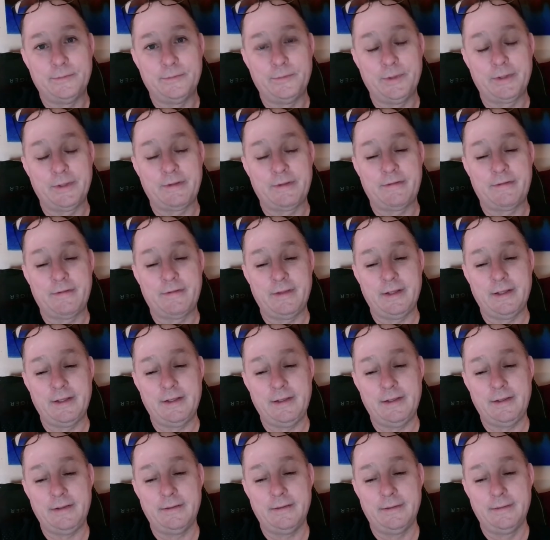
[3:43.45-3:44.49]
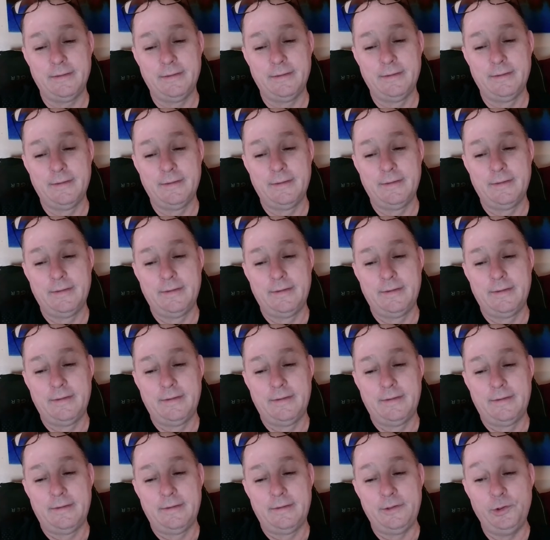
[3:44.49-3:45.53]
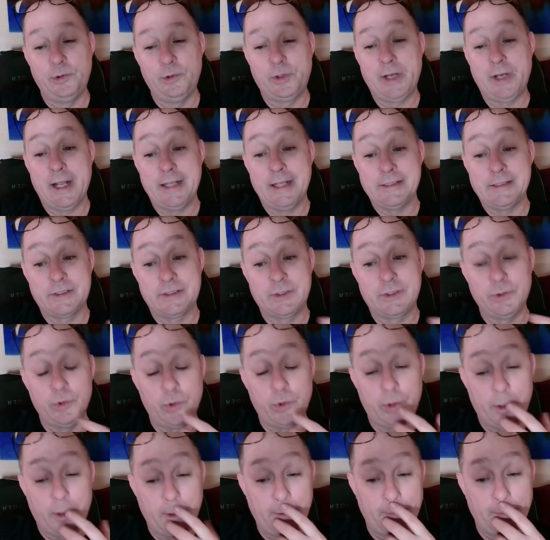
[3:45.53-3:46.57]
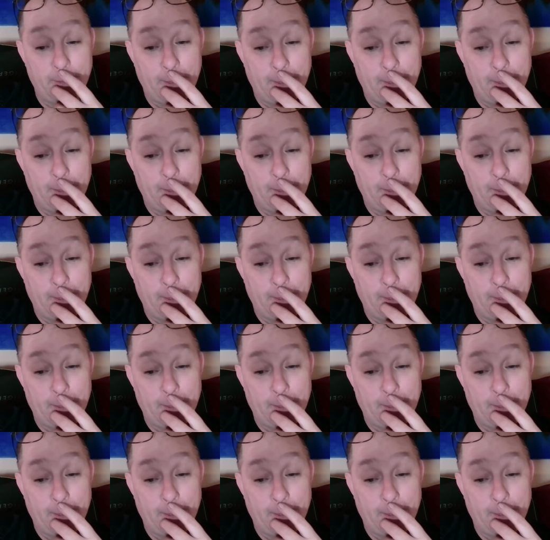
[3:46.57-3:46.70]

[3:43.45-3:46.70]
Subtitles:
with the Nootcase Souk.